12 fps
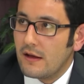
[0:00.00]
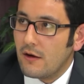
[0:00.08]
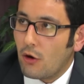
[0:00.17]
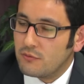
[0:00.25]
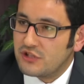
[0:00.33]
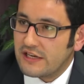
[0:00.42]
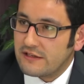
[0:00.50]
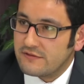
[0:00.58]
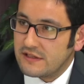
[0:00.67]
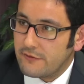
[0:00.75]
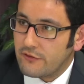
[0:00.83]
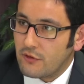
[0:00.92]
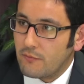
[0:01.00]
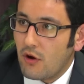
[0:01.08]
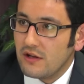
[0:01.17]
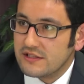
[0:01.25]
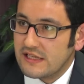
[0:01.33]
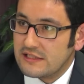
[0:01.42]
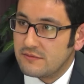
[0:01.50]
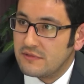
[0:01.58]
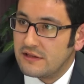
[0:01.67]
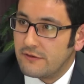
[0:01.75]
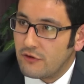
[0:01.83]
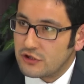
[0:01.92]
objectives in the foreign policy has
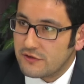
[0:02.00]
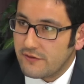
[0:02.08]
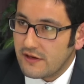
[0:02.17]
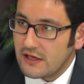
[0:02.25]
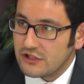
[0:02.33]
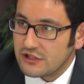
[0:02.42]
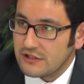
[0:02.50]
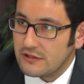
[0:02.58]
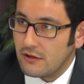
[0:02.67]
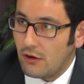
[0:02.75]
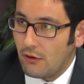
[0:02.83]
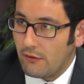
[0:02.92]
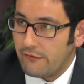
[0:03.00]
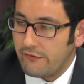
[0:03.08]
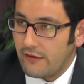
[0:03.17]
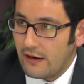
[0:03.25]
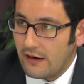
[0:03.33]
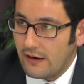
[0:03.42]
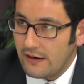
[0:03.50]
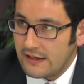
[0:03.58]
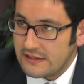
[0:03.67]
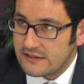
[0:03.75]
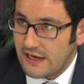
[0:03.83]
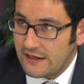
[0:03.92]
been diversification of
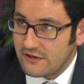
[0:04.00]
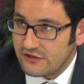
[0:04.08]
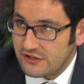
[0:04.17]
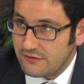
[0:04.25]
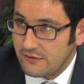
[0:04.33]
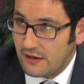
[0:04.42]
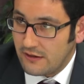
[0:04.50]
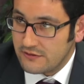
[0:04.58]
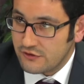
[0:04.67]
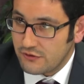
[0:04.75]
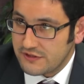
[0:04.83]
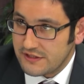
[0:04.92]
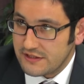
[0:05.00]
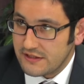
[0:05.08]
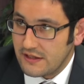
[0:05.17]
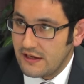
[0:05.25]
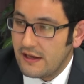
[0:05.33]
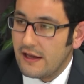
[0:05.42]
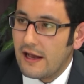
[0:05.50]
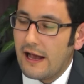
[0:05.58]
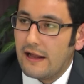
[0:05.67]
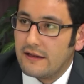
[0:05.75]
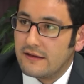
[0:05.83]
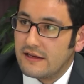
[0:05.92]
its energy sources
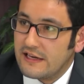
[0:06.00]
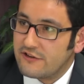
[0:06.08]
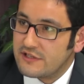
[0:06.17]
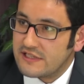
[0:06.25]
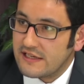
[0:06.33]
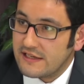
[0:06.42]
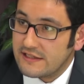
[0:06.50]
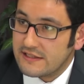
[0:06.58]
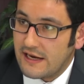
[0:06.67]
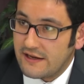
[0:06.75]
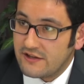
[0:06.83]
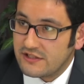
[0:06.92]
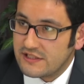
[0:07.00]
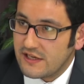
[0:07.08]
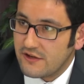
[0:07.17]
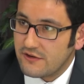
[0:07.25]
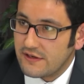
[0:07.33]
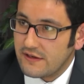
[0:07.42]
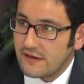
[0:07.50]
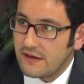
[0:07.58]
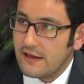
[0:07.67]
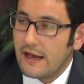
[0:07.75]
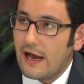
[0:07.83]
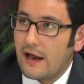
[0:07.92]
and increasing its energy security.
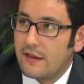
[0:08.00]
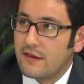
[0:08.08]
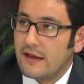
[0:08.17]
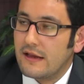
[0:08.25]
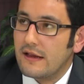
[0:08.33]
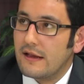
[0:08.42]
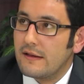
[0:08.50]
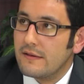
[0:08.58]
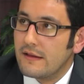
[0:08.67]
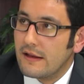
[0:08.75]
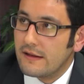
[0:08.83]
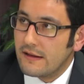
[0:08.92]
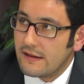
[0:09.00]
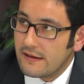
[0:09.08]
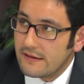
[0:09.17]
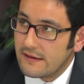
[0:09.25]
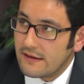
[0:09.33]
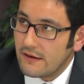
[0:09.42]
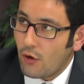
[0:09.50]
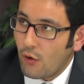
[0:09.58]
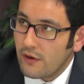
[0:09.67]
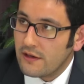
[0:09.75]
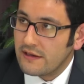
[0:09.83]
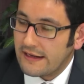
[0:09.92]
I think the
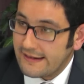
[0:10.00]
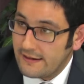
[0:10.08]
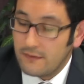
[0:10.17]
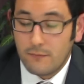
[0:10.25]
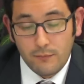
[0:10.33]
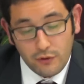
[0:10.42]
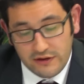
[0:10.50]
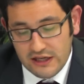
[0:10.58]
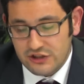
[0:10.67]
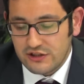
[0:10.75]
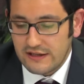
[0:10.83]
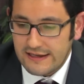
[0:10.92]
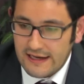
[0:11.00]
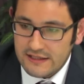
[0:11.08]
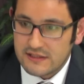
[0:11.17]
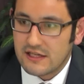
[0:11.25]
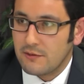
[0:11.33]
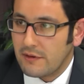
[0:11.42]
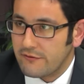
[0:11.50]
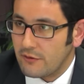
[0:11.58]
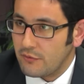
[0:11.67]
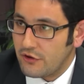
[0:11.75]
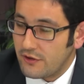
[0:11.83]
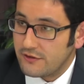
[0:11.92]
oil and potentially gas coming
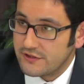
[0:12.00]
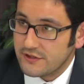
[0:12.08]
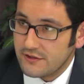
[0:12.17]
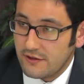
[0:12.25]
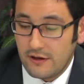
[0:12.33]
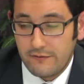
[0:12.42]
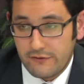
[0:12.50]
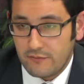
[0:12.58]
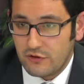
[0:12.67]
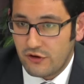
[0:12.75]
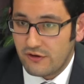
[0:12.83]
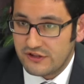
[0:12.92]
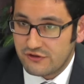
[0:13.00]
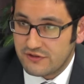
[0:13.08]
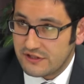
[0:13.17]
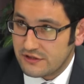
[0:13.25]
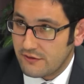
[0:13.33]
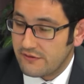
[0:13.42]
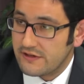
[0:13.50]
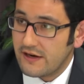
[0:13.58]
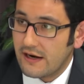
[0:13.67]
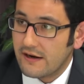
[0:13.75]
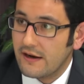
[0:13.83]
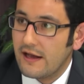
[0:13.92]
from the Kurdish regions of
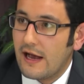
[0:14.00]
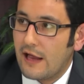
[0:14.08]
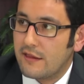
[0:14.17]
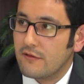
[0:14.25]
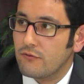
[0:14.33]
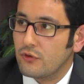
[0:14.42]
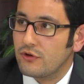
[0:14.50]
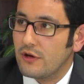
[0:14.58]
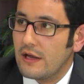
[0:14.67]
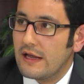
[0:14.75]
Iraq, I think would